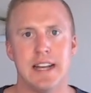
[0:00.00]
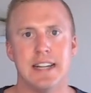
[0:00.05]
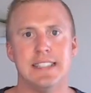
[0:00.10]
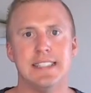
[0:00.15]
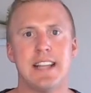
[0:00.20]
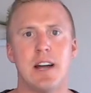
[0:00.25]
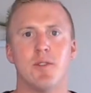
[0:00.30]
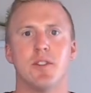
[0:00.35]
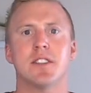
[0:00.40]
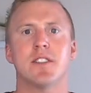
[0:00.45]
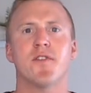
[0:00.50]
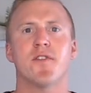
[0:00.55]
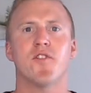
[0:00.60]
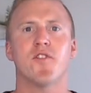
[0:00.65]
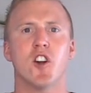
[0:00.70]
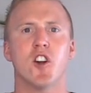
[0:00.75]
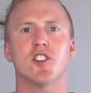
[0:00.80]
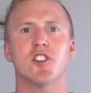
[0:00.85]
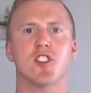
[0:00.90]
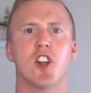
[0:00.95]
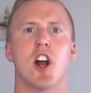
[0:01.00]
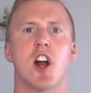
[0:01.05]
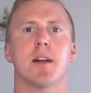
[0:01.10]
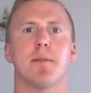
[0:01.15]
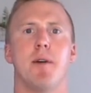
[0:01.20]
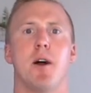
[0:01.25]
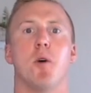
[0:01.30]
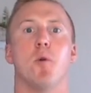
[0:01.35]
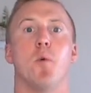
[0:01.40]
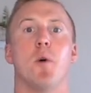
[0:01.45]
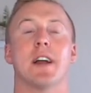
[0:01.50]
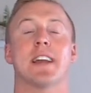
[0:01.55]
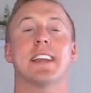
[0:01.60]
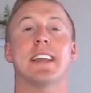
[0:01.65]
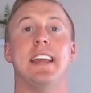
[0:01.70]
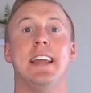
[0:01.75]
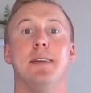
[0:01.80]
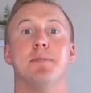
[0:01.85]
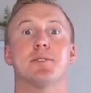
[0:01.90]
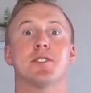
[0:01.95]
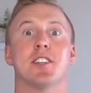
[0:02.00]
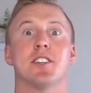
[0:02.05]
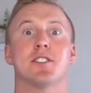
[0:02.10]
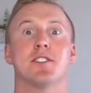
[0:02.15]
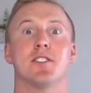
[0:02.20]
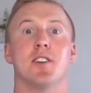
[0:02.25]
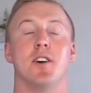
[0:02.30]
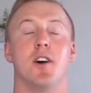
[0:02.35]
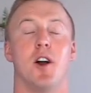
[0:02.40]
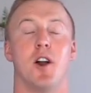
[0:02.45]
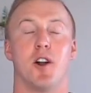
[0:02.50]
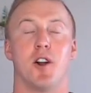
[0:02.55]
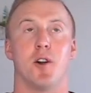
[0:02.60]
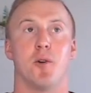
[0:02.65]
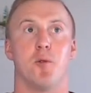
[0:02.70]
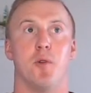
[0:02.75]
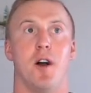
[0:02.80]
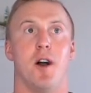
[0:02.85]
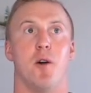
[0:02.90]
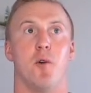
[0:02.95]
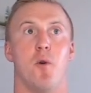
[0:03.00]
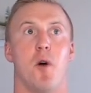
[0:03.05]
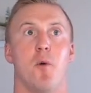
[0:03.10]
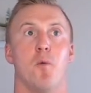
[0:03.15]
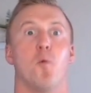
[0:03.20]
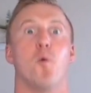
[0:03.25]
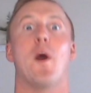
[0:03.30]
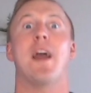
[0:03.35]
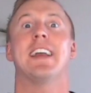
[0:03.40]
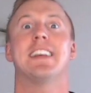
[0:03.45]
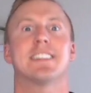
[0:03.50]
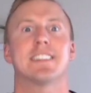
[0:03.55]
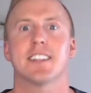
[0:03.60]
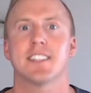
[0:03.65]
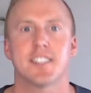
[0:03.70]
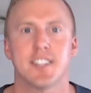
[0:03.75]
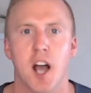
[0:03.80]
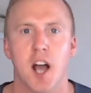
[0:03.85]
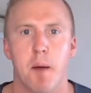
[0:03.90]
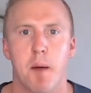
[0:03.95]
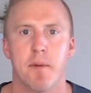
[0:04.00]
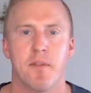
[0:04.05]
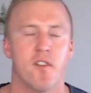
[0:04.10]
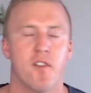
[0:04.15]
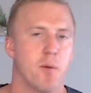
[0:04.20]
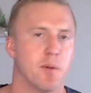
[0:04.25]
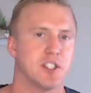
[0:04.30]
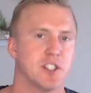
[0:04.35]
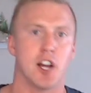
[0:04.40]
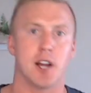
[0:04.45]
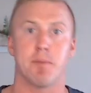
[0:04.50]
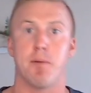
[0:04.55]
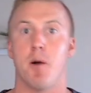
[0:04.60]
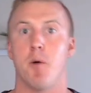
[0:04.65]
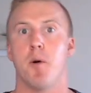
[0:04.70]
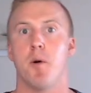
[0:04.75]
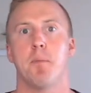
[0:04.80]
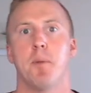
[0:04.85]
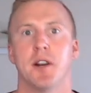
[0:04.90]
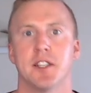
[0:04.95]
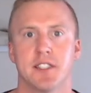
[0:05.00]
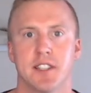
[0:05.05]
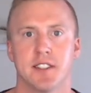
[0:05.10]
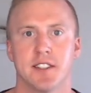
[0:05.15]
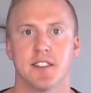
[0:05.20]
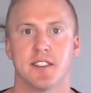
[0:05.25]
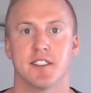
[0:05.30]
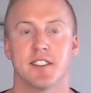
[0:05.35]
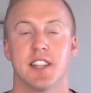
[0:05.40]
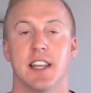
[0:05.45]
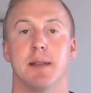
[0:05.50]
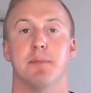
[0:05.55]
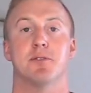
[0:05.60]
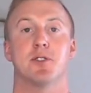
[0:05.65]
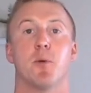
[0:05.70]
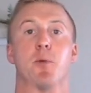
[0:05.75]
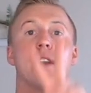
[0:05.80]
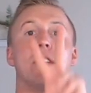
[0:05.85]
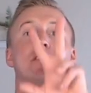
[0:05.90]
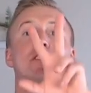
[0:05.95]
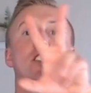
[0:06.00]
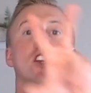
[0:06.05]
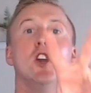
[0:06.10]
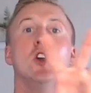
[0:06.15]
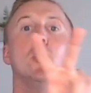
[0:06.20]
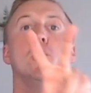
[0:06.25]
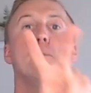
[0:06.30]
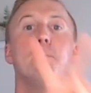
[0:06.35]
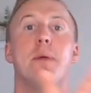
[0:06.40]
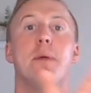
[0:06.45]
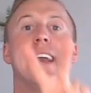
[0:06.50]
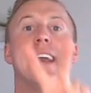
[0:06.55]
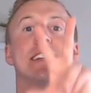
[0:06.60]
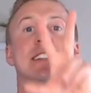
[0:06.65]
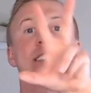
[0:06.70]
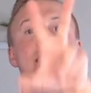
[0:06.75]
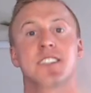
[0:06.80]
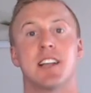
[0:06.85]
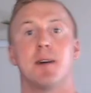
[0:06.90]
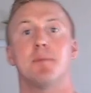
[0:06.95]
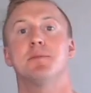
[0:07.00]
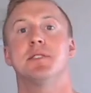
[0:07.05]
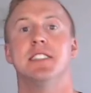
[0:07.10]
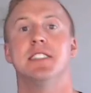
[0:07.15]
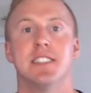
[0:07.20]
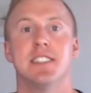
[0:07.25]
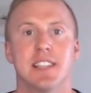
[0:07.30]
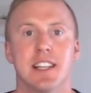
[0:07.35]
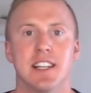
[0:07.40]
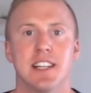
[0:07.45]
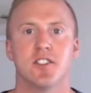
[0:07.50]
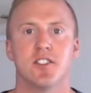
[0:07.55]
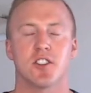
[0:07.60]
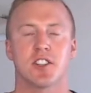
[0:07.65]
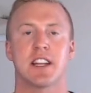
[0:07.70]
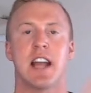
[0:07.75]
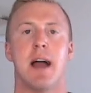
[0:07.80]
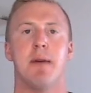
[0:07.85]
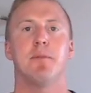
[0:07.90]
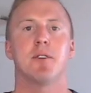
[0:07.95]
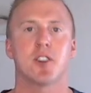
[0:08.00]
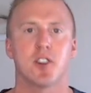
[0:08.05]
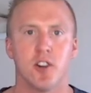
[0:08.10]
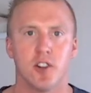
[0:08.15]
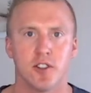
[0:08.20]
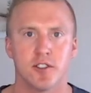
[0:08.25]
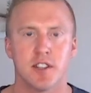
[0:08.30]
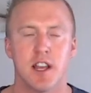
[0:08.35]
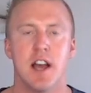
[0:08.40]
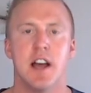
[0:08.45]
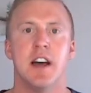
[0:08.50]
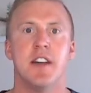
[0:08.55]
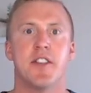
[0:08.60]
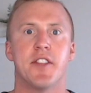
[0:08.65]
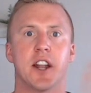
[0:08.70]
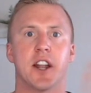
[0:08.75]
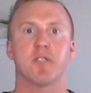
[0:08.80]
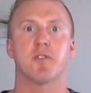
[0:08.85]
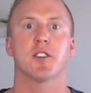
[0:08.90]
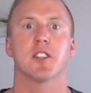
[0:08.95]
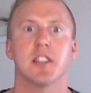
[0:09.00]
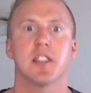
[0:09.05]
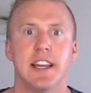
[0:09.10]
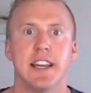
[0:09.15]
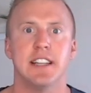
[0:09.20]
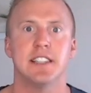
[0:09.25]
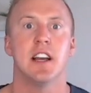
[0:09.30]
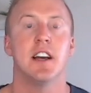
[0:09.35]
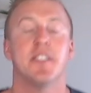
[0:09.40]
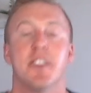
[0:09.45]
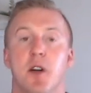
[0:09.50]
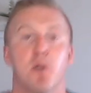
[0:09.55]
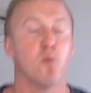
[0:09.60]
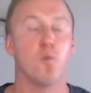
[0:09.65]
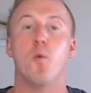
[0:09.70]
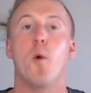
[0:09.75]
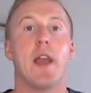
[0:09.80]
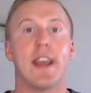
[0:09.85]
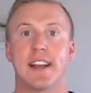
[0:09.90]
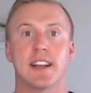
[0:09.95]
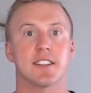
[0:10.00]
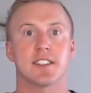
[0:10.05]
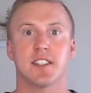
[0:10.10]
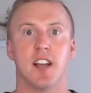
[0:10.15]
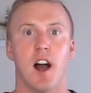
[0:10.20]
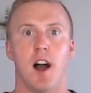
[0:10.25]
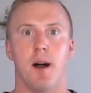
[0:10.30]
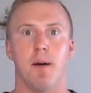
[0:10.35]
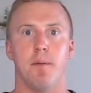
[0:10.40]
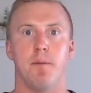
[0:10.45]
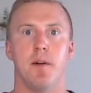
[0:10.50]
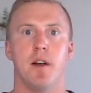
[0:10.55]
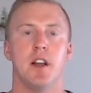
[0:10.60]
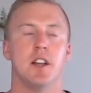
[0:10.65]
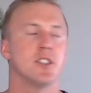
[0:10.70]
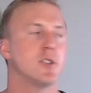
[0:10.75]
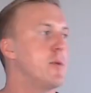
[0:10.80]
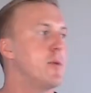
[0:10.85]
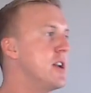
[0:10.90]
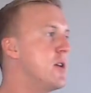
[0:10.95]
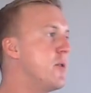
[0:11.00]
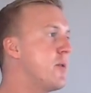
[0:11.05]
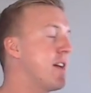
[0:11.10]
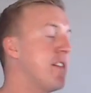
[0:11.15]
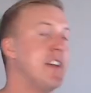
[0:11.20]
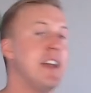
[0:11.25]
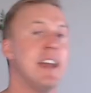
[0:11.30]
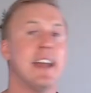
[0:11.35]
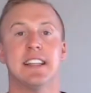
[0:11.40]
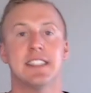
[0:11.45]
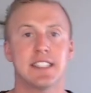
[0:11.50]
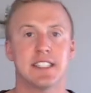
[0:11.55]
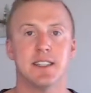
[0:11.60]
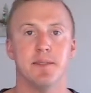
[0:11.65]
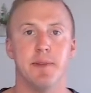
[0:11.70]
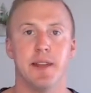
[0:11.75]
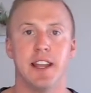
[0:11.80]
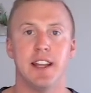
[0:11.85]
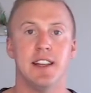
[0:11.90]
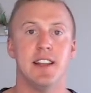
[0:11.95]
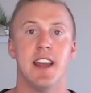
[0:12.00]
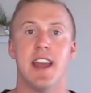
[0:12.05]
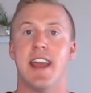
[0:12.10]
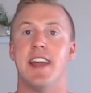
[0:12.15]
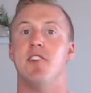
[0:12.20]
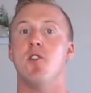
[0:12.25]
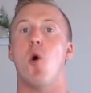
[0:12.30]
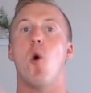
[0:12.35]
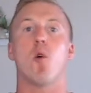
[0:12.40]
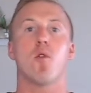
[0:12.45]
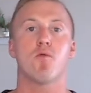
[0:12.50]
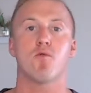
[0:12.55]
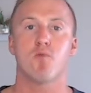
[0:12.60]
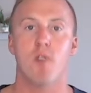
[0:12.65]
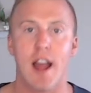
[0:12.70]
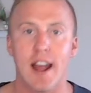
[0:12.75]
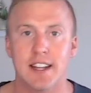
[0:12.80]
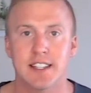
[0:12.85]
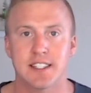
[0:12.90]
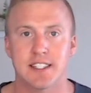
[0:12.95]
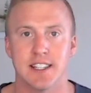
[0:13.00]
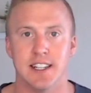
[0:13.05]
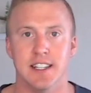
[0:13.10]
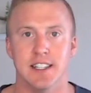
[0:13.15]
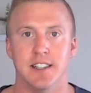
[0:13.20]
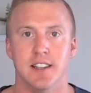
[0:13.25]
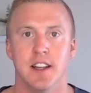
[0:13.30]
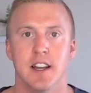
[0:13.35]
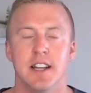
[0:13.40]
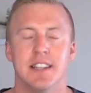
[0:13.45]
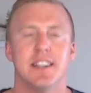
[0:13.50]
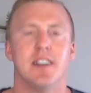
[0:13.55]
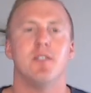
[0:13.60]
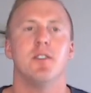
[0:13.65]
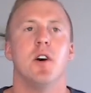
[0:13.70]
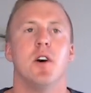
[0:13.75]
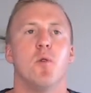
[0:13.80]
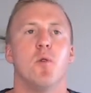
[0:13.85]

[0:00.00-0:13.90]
Now let's first talk about what keeps us or what wakes us up before we talk about what puts us to sleep. So we have two big substances or chemicals that are released that wake us up. So we know we have histamine and orexin. Now,